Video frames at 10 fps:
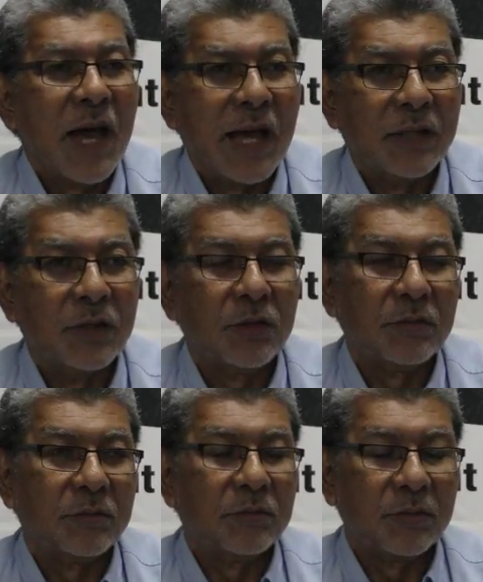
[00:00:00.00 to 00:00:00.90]
and
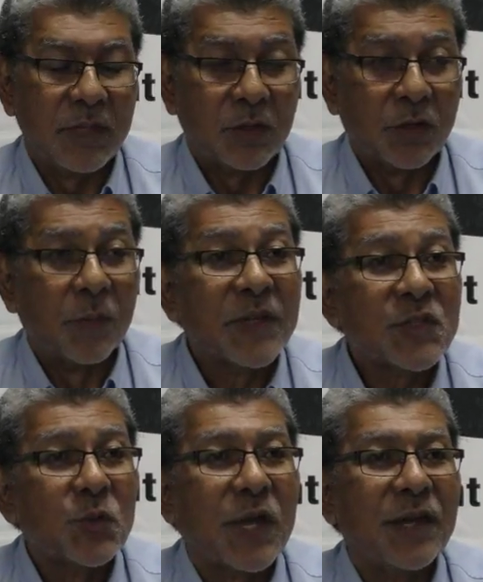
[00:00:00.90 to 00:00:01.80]
economic
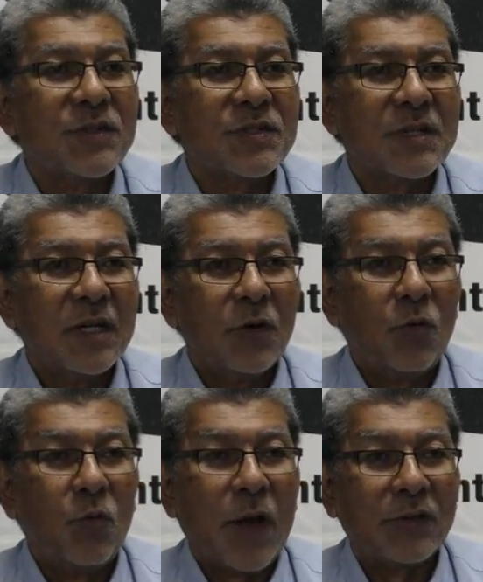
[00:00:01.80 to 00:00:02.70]
students
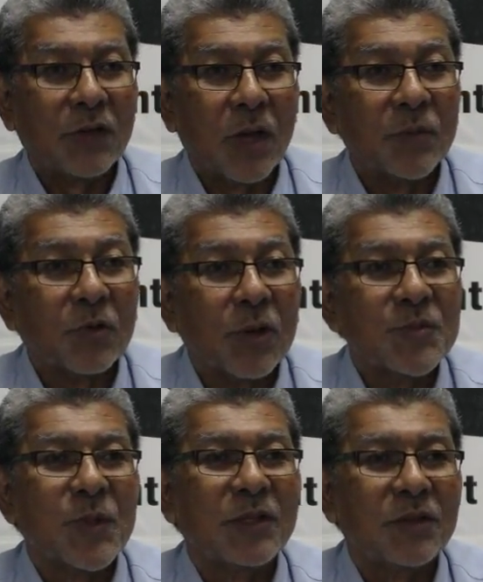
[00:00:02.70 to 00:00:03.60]
who had to come to
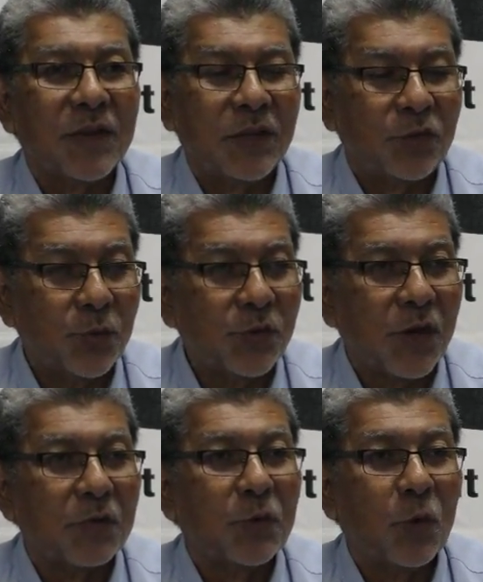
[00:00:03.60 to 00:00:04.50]
grips with
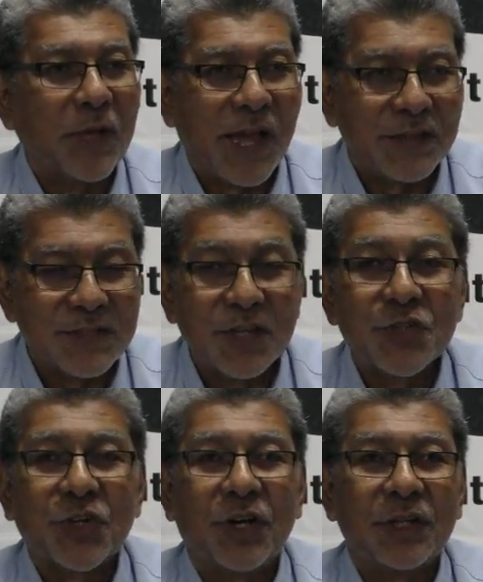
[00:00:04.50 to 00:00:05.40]
issues of
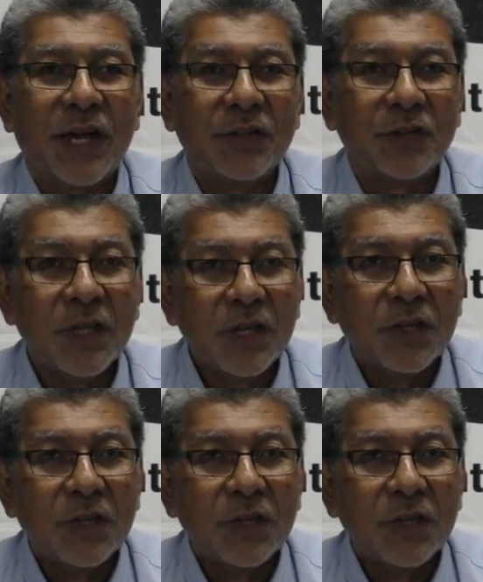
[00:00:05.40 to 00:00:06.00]
globalization and